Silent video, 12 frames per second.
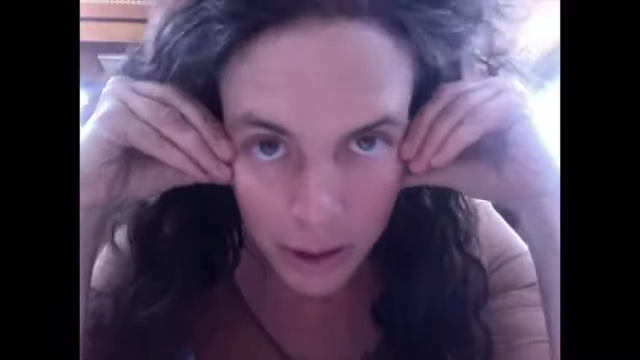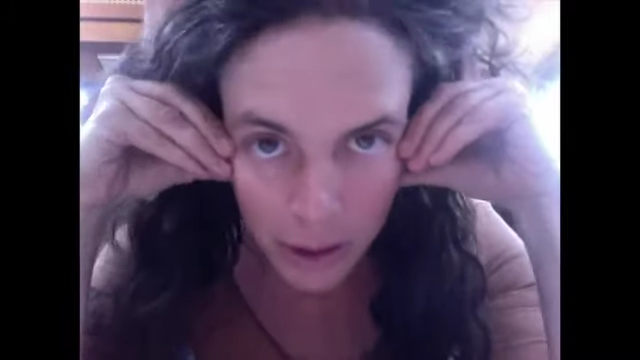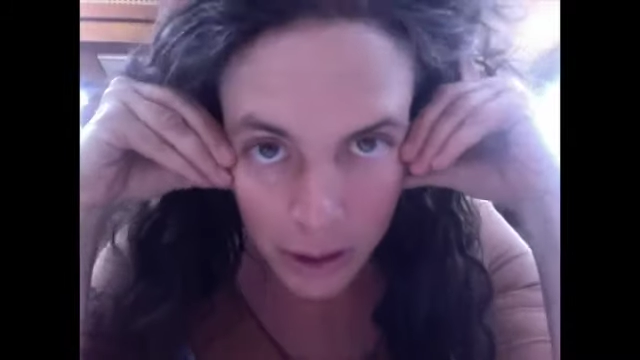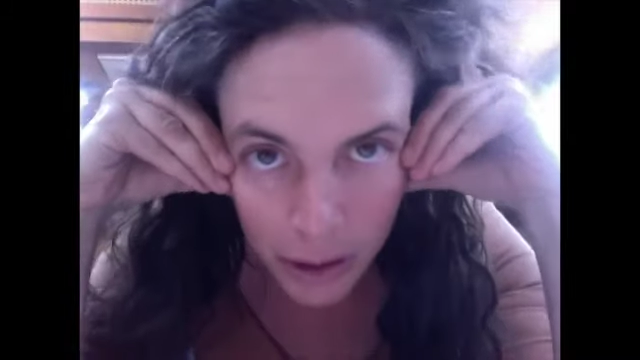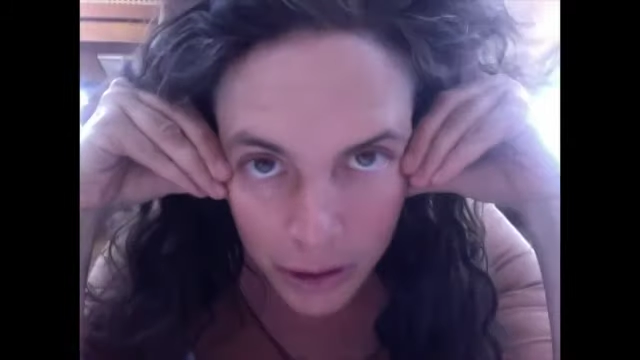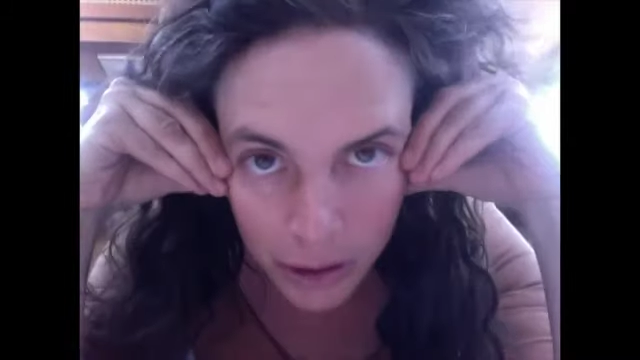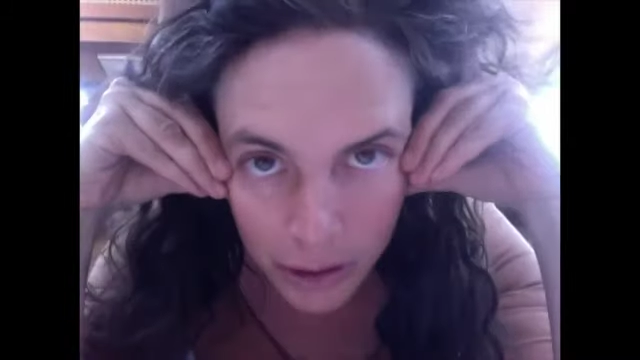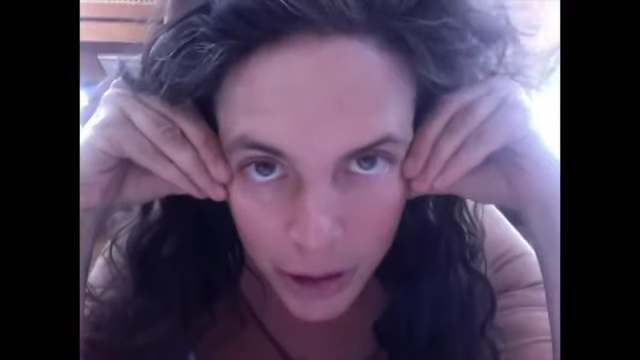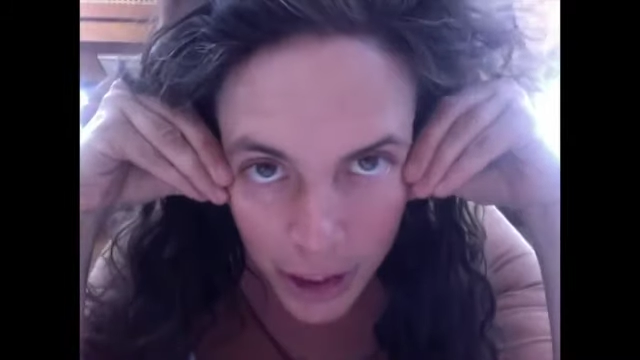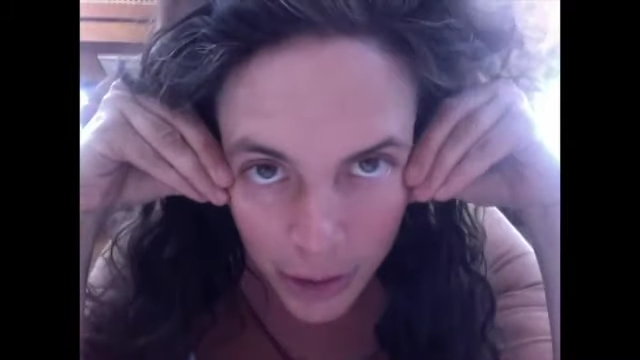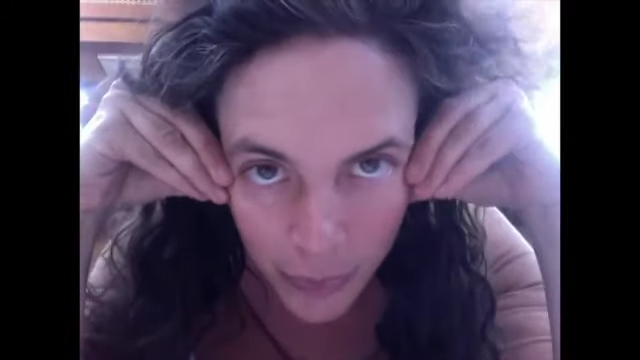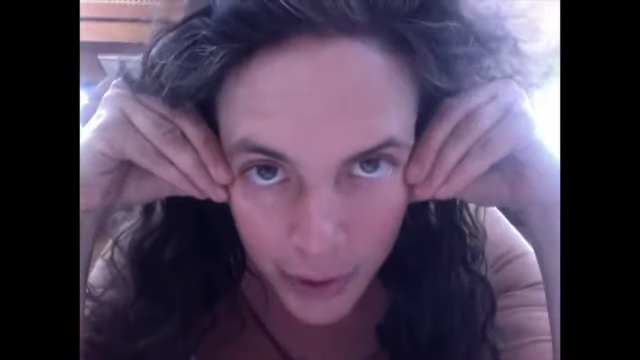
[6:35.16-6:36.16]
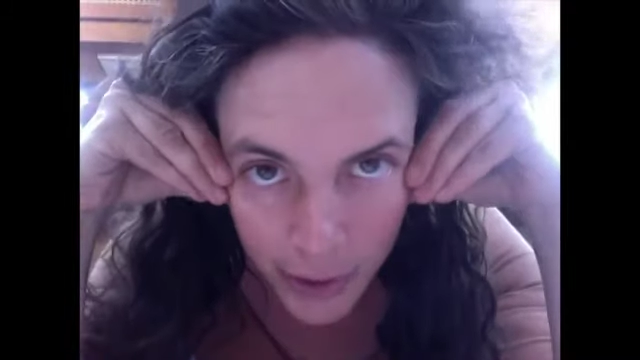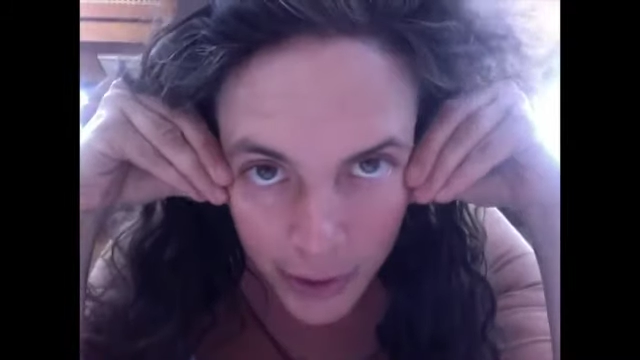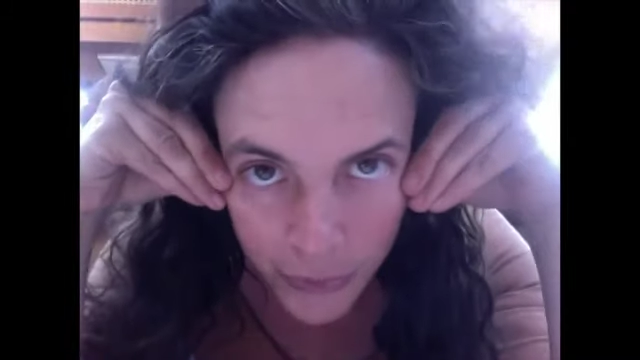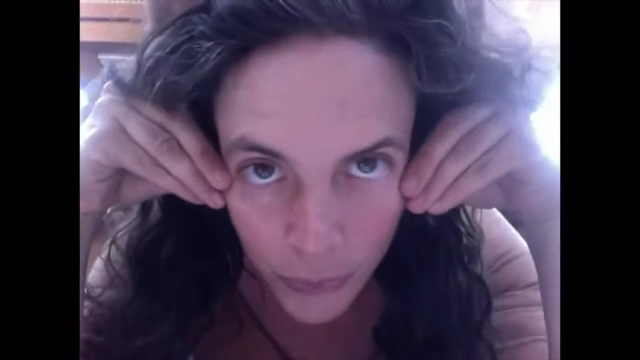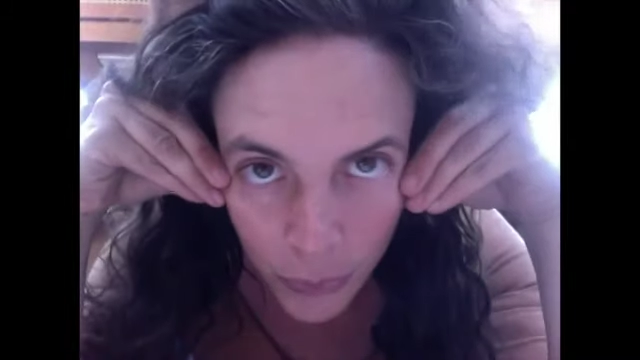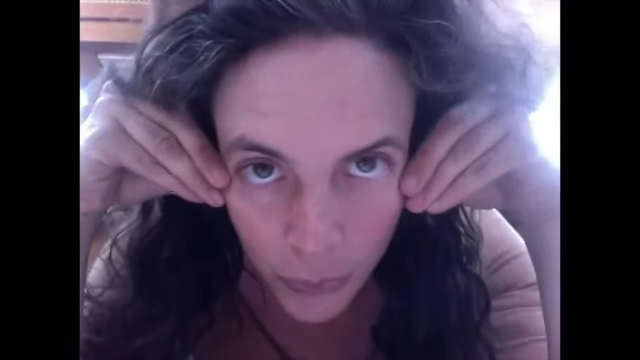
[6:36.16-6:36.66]
and share with us
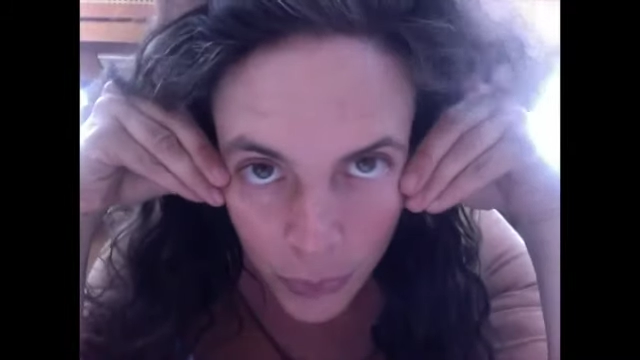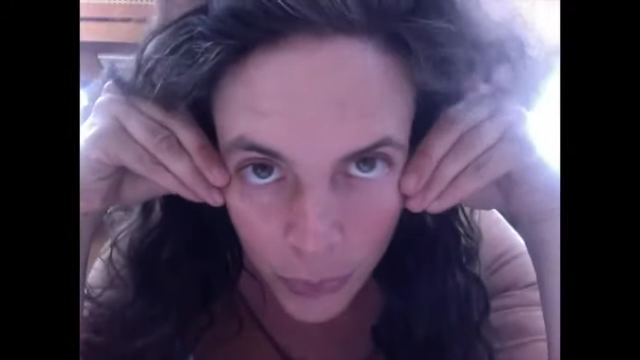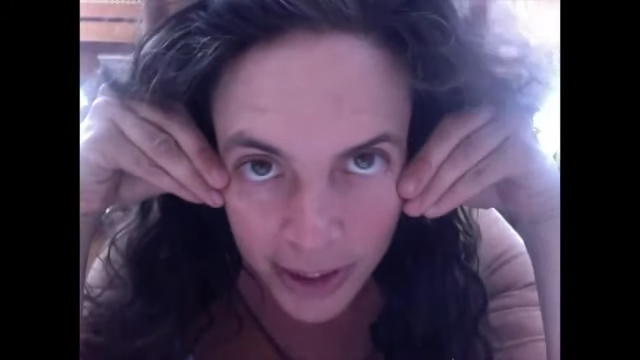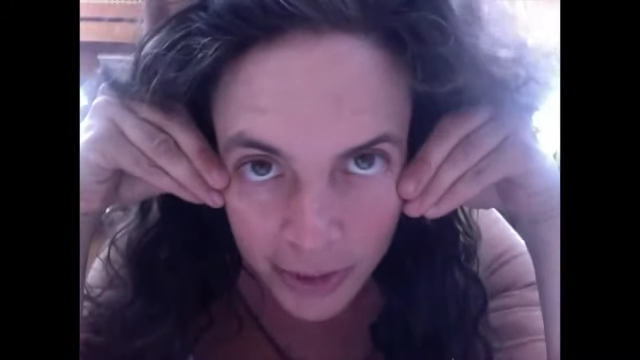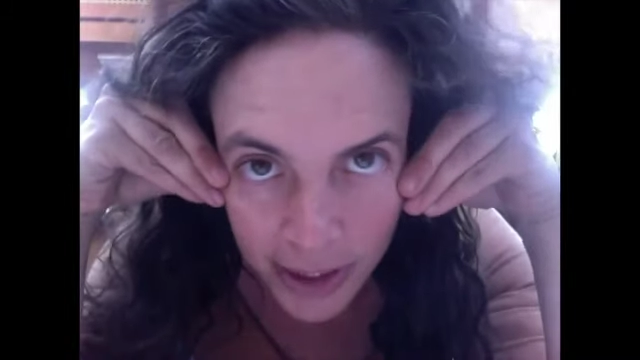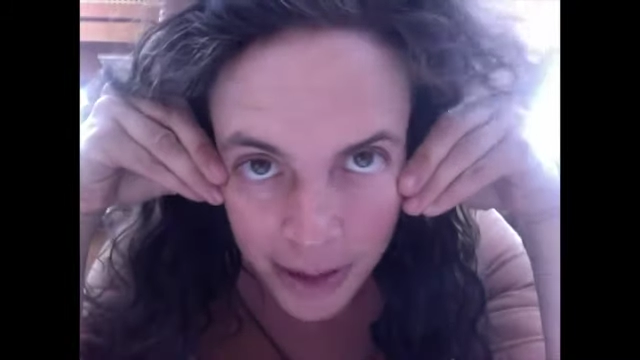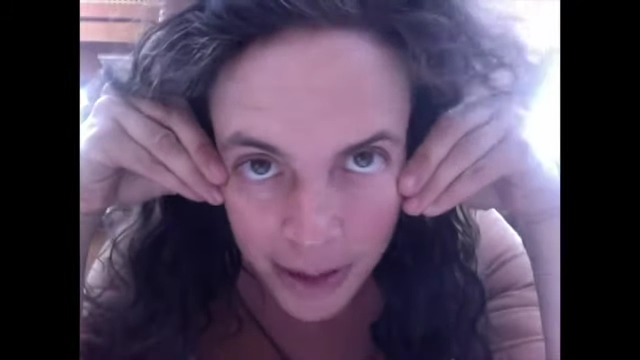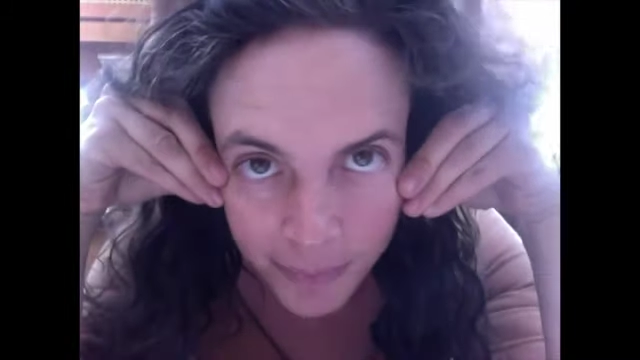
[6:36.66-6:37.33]
all out here.